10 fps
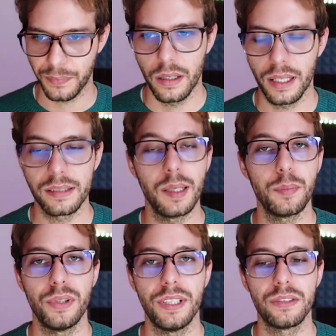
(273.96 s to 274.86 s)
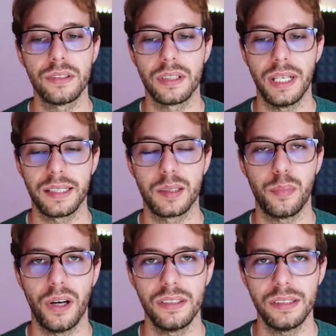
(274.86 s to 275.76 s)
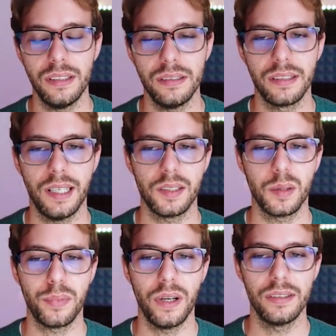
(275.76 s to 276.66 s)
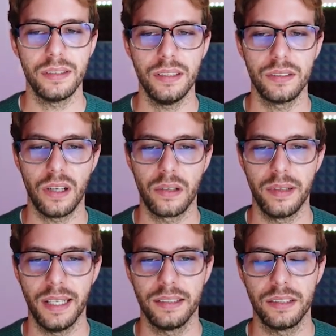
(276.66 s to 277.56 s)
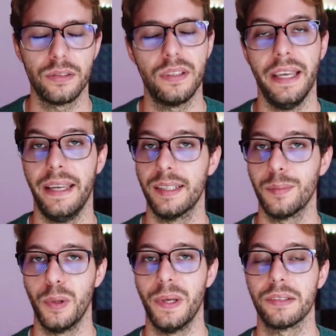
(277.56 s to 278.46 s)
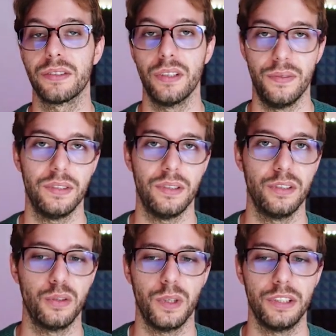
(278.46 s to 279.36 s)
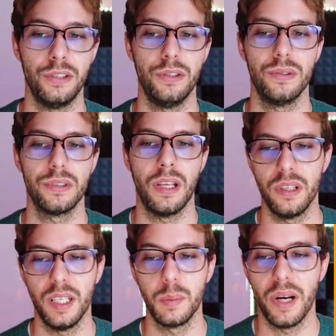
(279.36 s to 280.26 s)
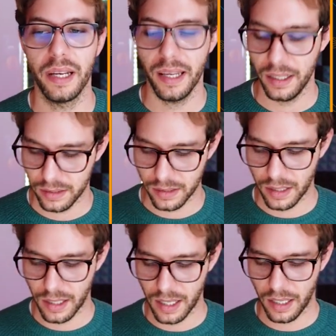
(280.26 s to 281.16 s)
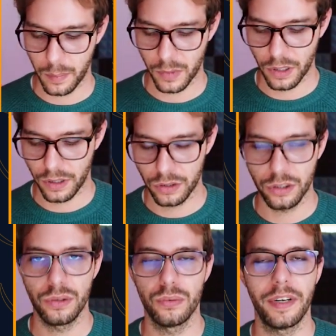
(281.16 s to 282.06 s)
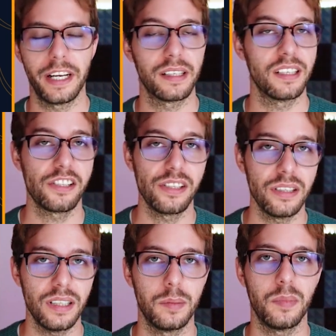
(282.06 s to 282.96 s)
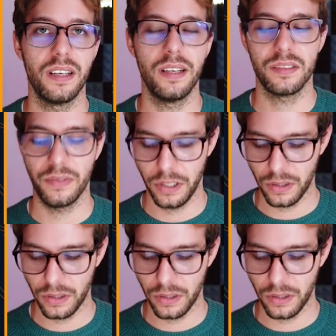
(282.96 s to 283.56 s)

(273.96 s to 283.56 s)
Next up, you need to select the policies. Now the policies are relating to the AWS services you want to use. In my case, I am going to do recognition in my next video.